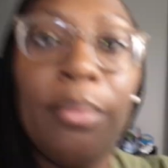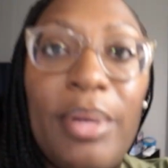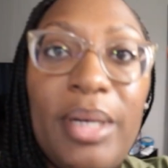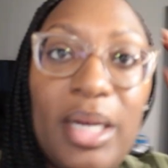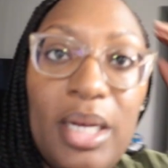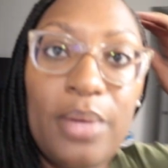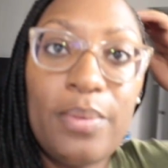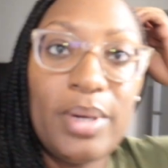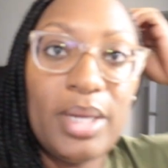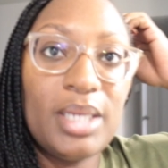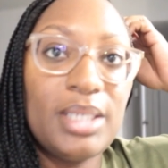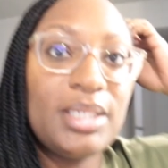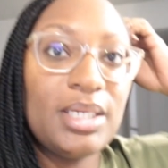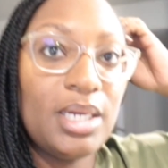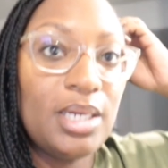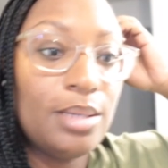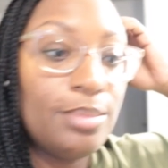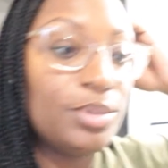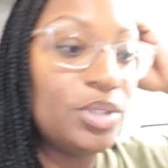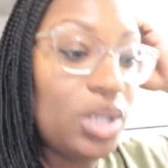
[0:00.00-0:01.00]
But anyways,
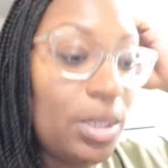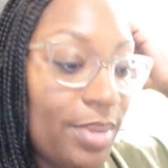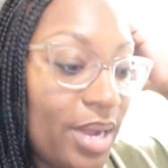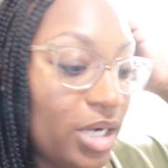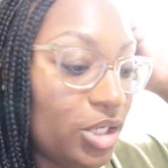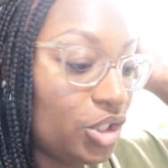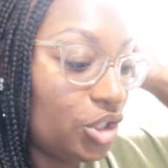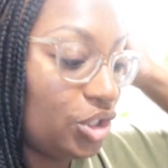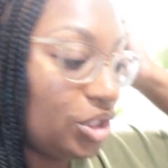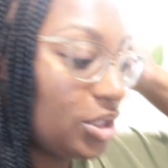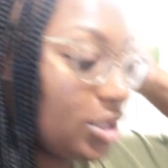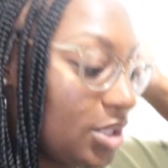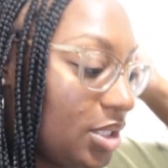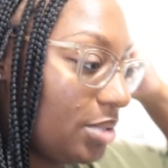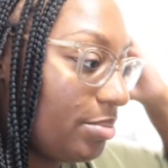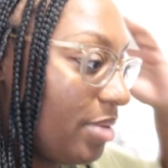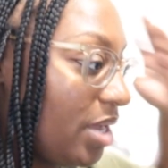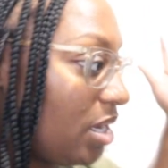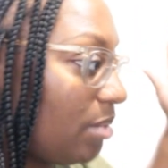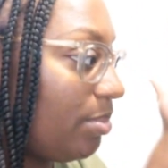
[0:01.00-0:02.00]
so I'm actually just
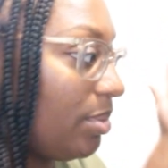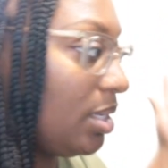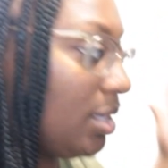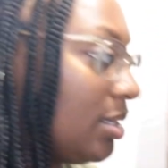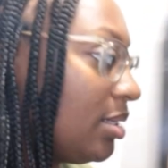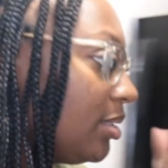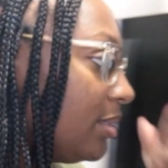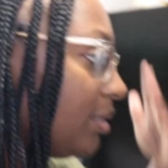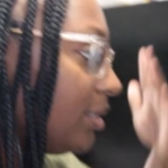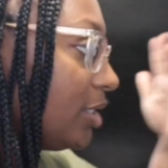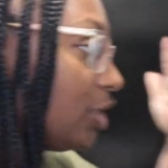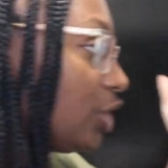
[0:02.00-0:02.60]
gonna make me a